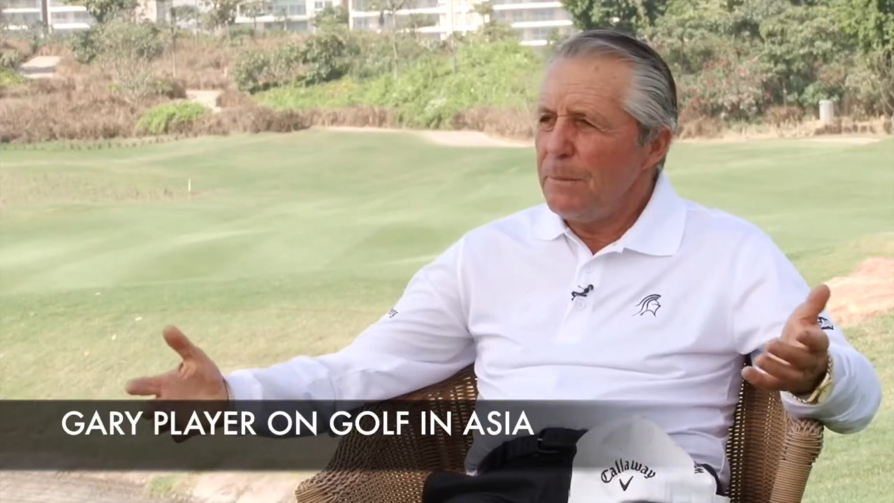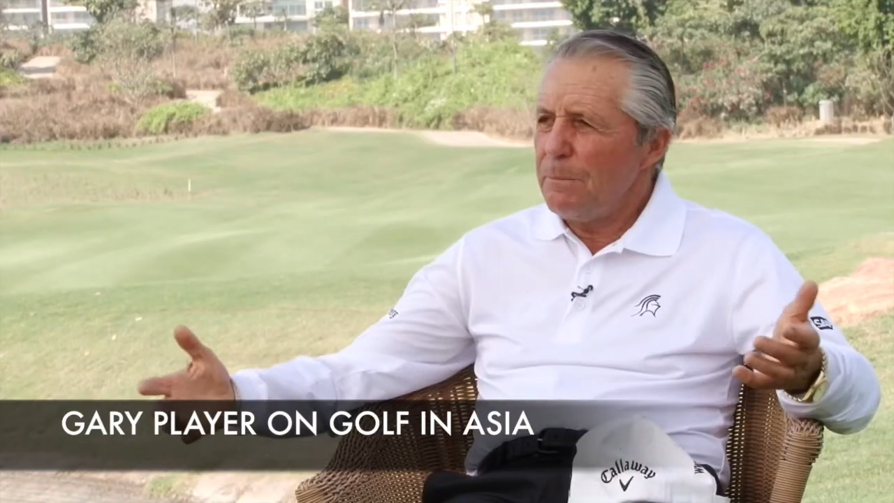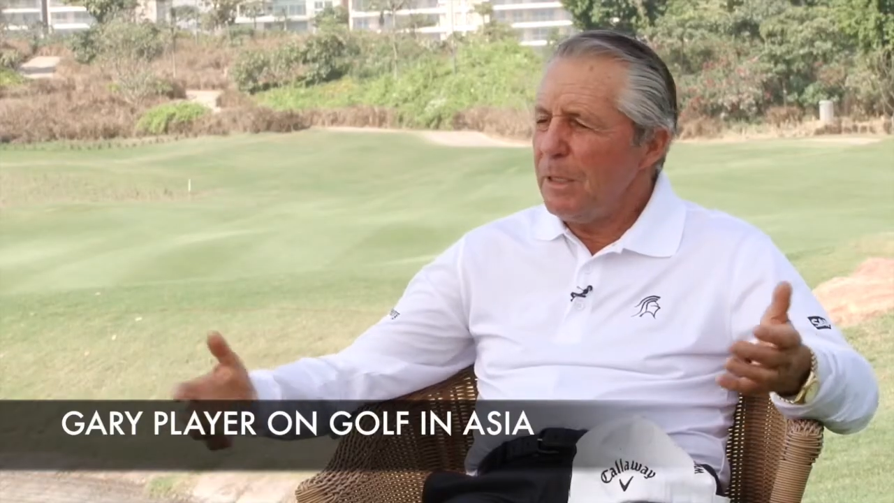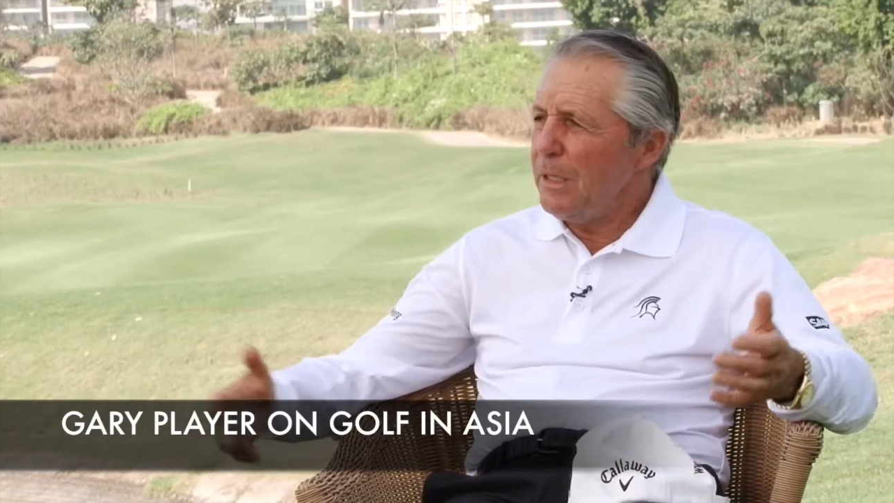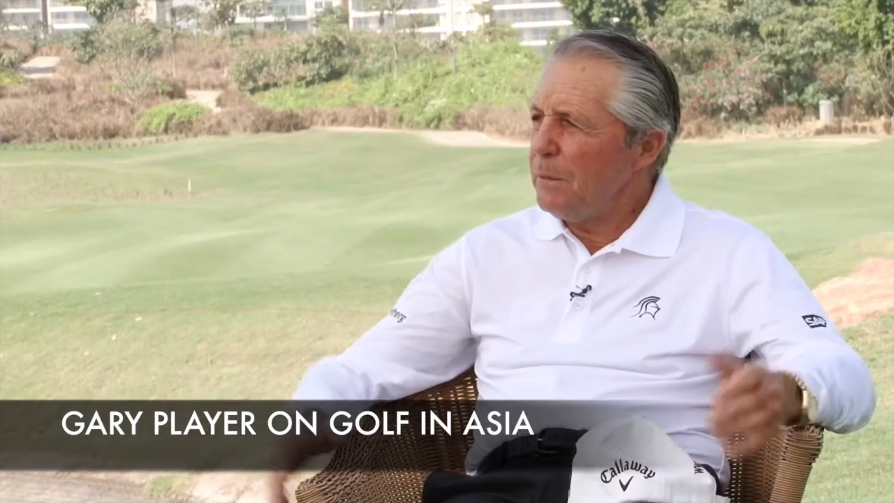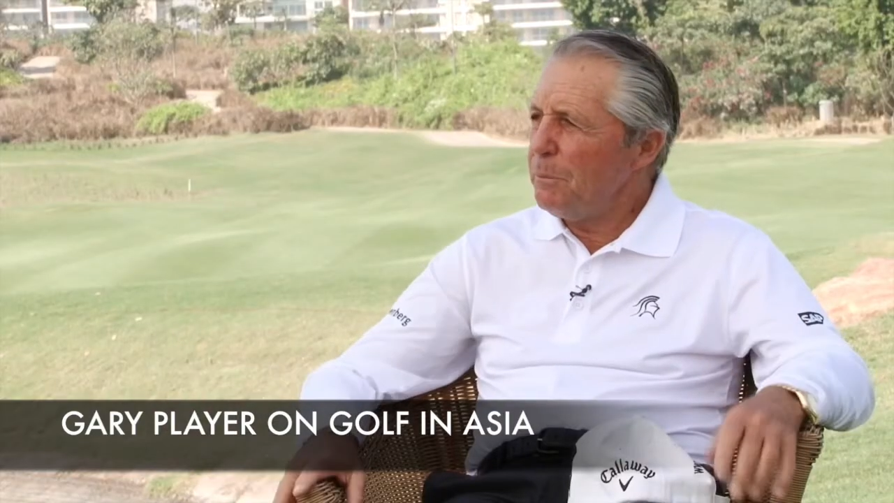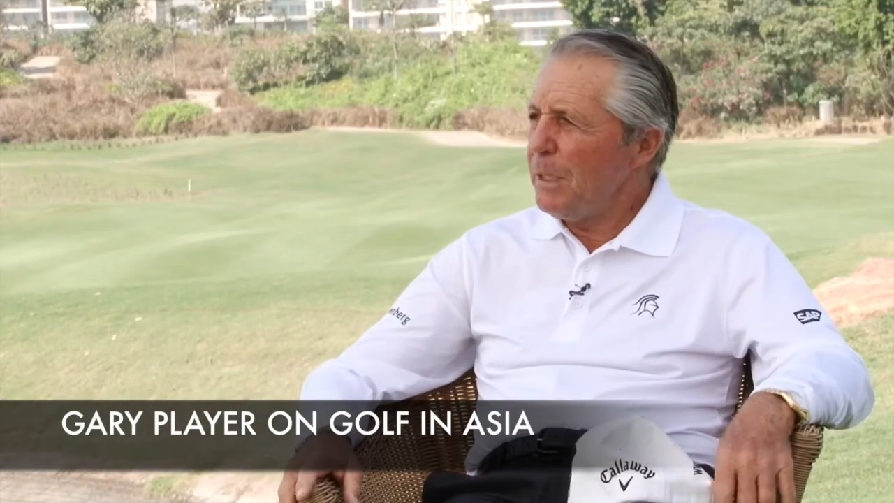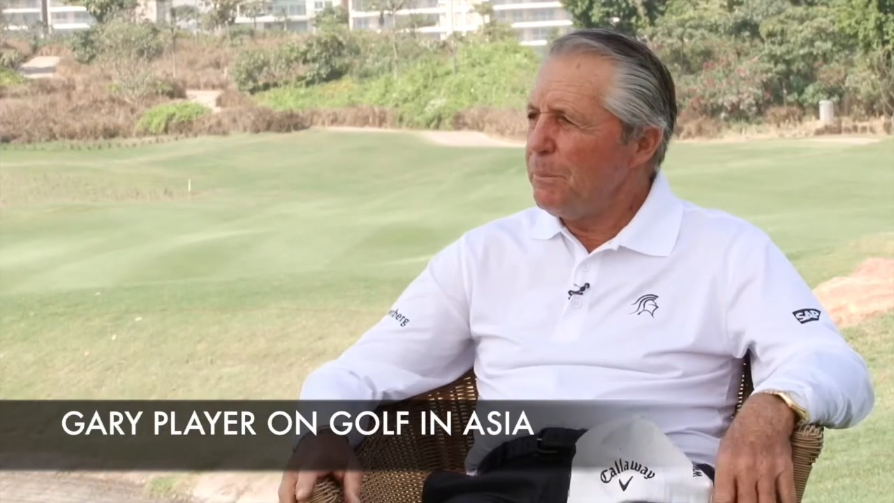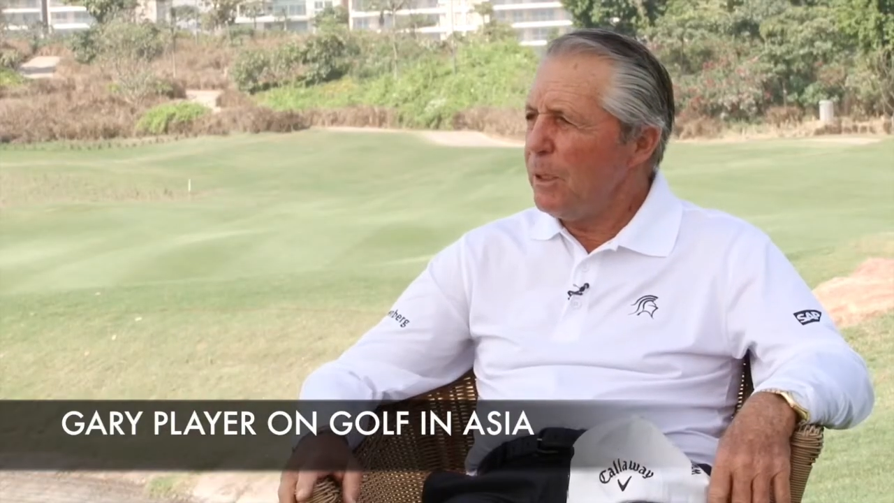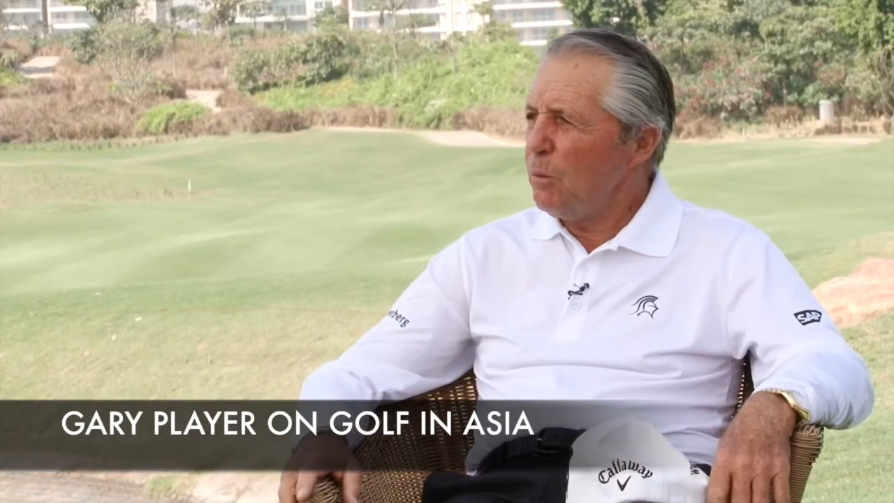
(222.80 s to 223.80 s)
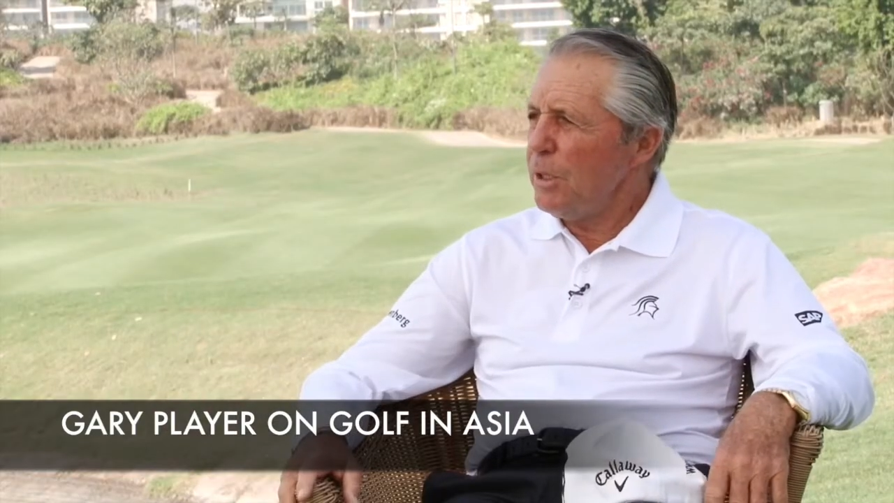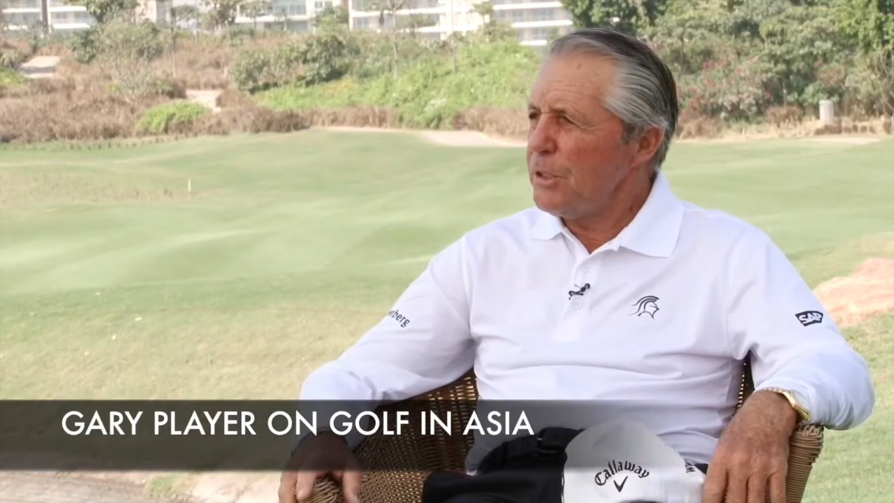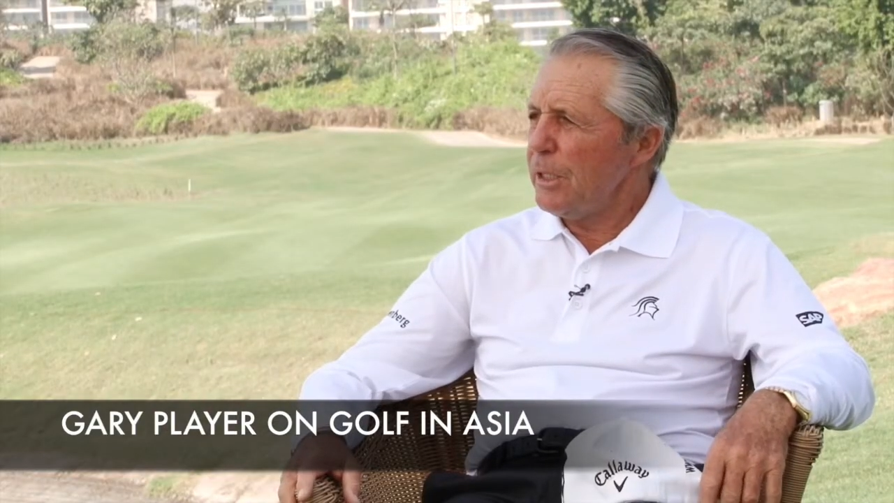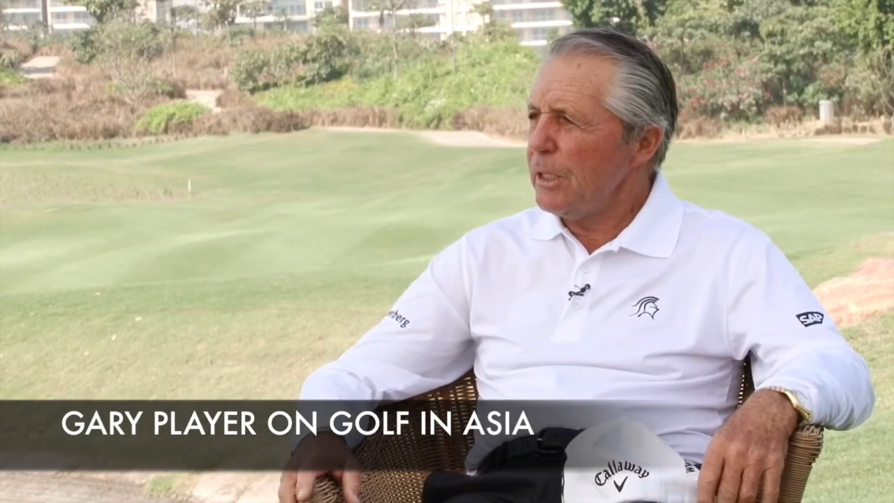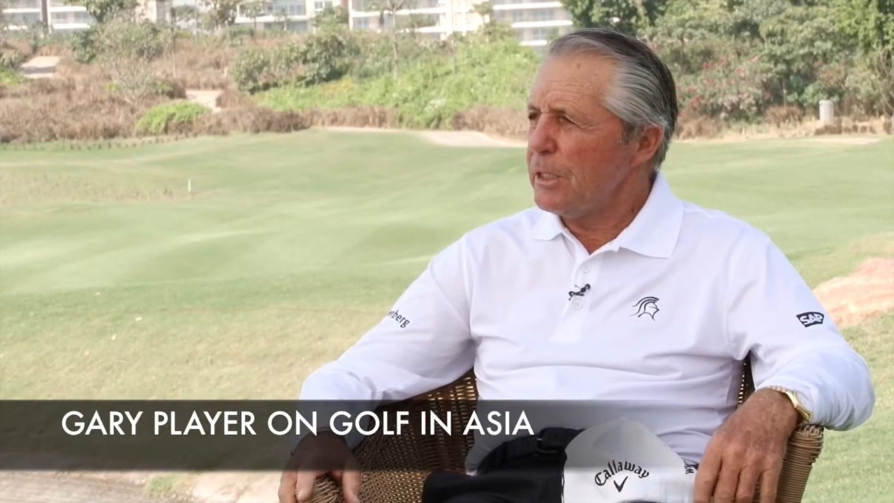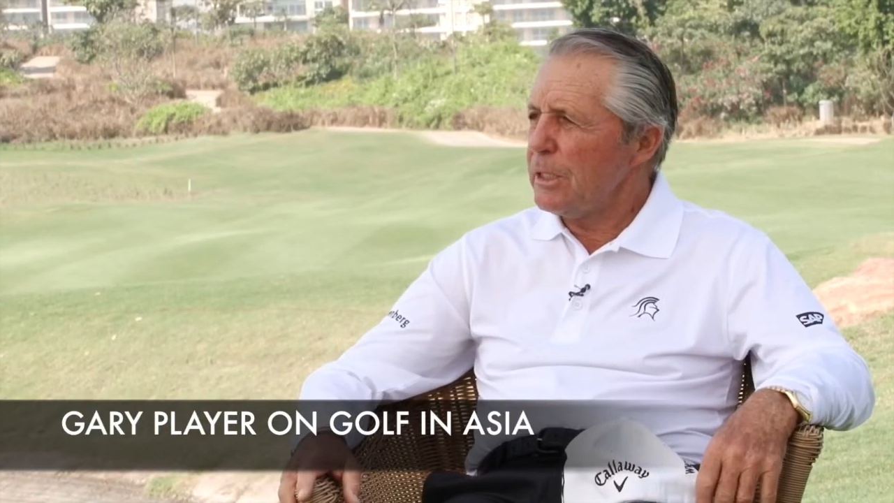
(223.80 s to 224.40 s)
1 billion people are watching it.